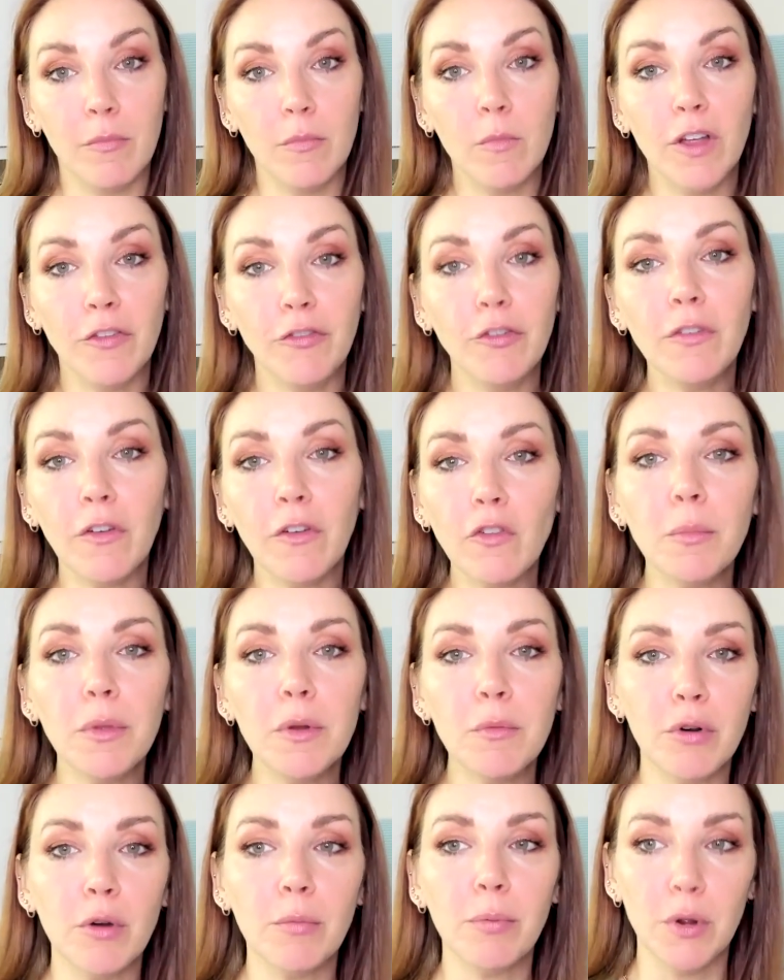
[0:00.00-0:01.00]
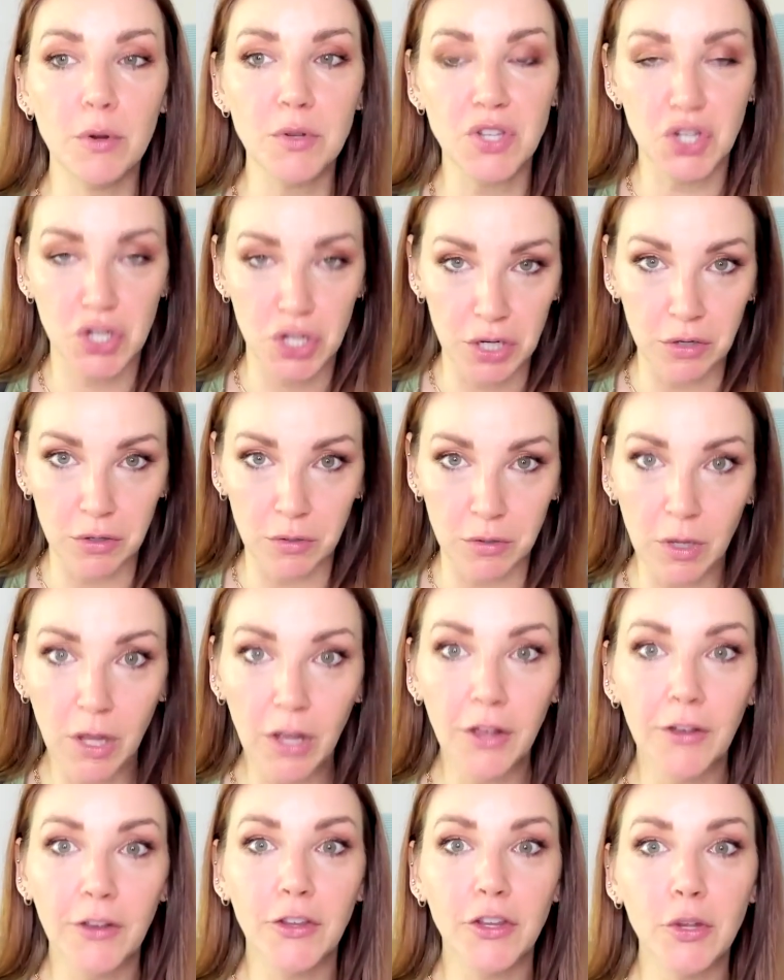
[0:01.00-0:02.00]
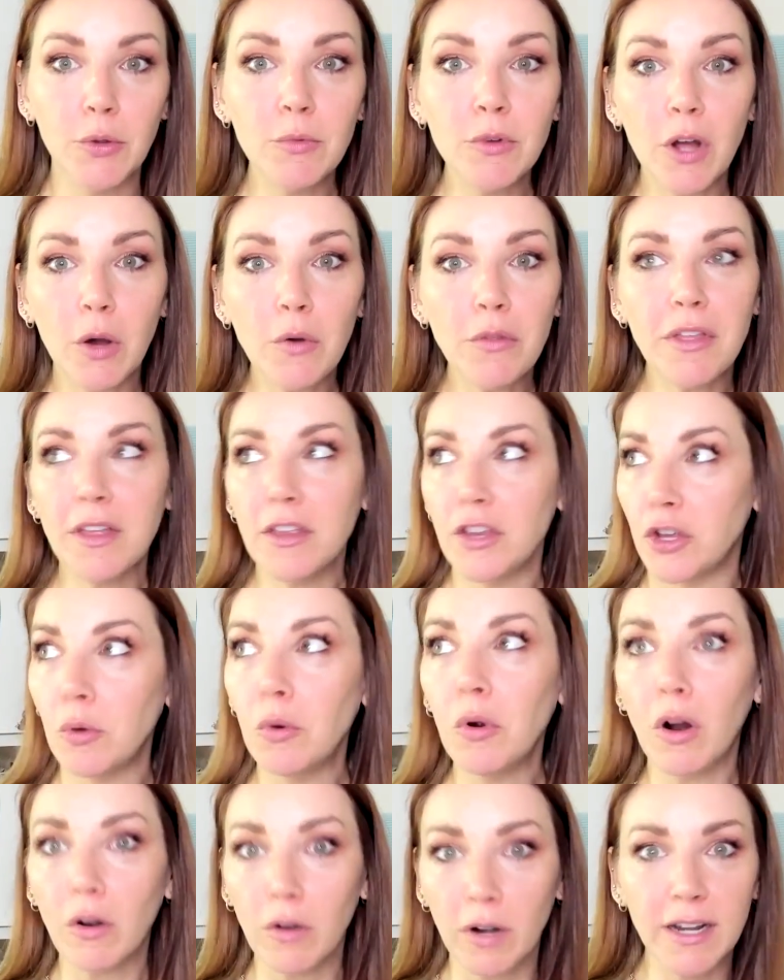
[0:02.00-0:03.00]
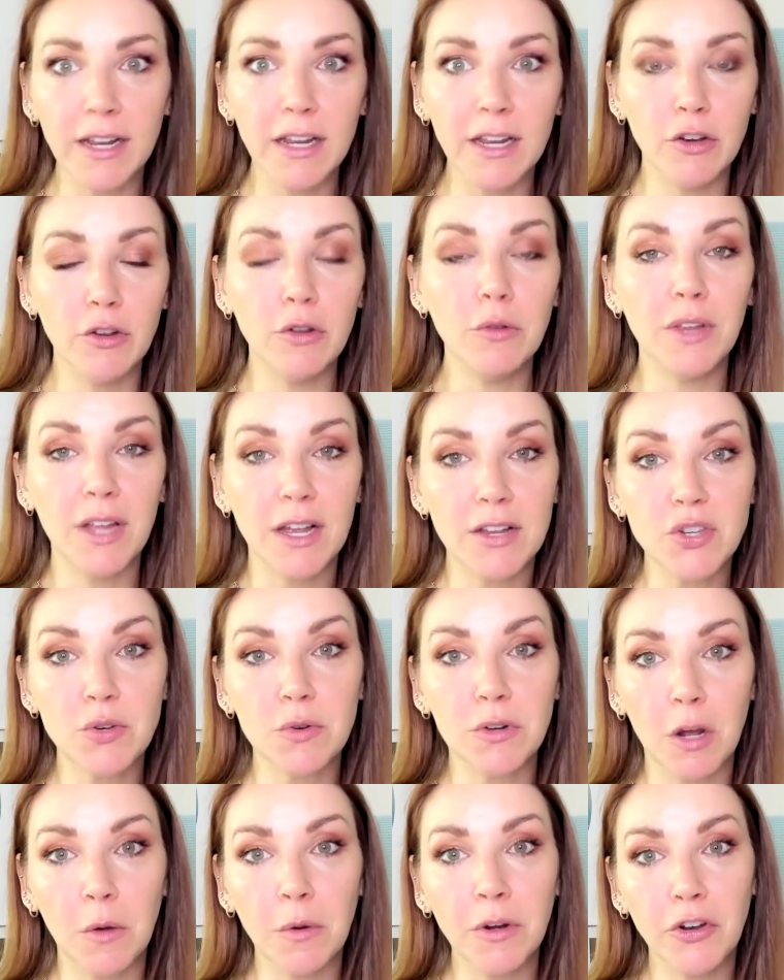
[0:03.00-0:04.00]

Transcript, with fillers: if you've ever been proposed to, you know that you already knew yes or no